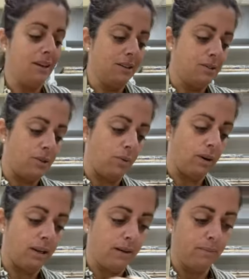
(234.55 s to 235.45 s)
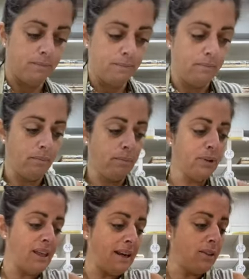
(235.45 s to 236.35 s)
so we're going to put
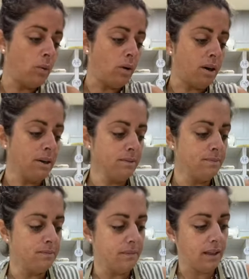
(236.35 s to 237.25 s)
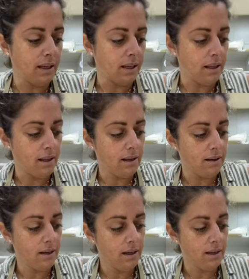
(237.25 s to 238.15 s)
that in the water
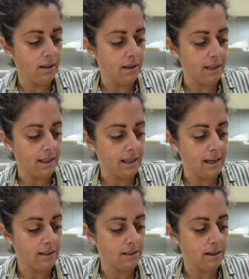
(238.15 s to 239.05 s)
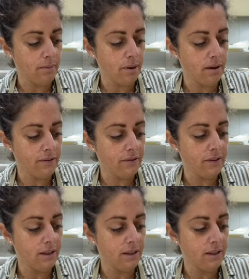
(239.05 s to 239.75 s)
and get that to come off